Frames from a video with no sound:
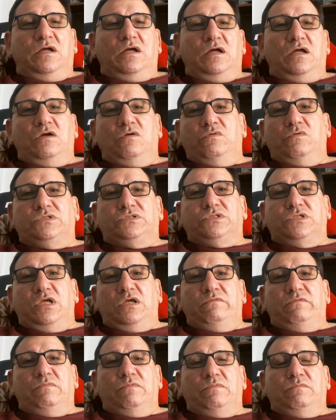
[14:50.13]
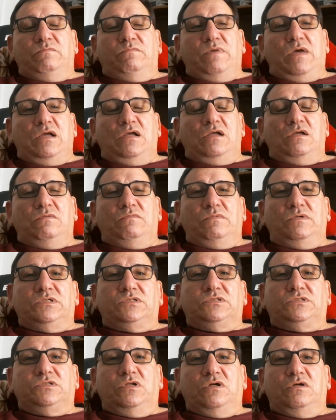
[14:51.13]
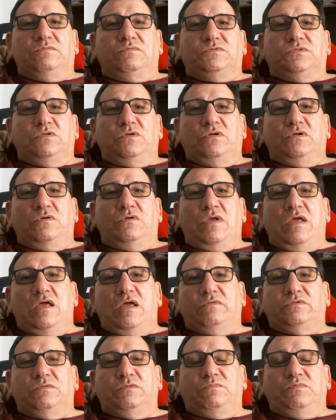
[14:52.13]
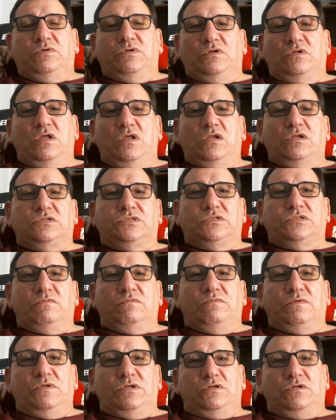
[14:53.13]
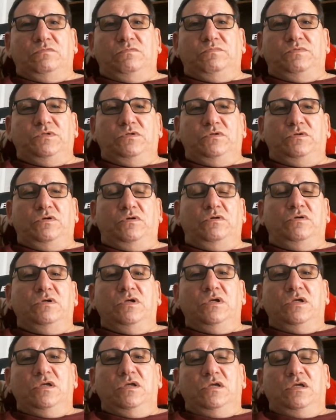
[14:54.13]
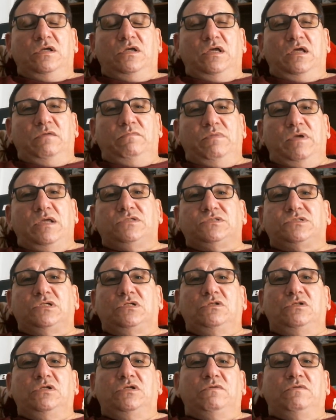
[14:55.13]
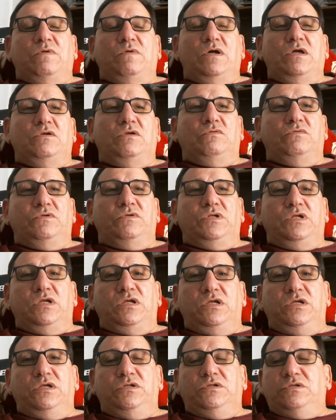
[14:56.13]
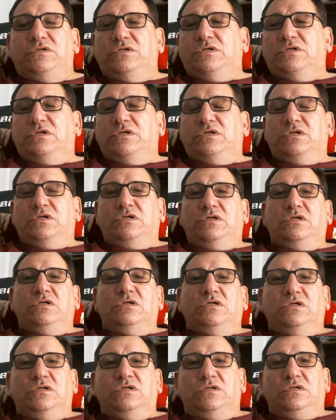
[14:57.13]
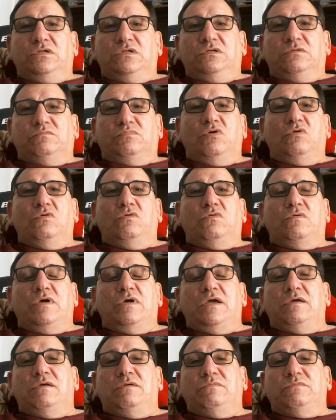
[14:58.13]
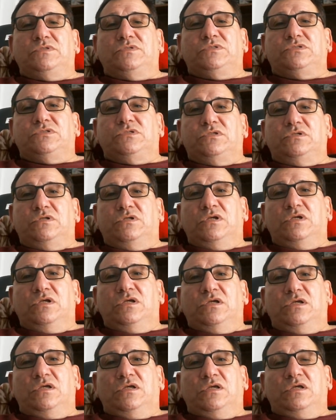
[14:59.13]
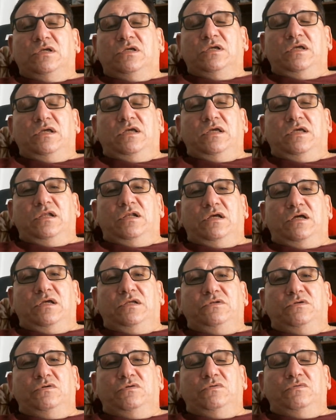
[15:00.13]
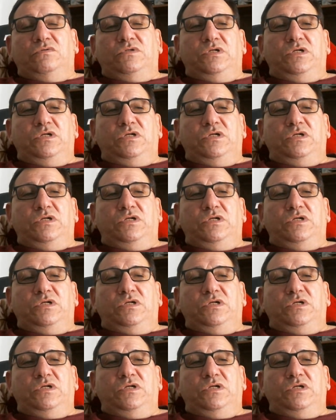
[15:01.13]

I always save and back up my stuff so I don't have to put a lot of stuff on the computer. And basically, if I don't need programs and I don't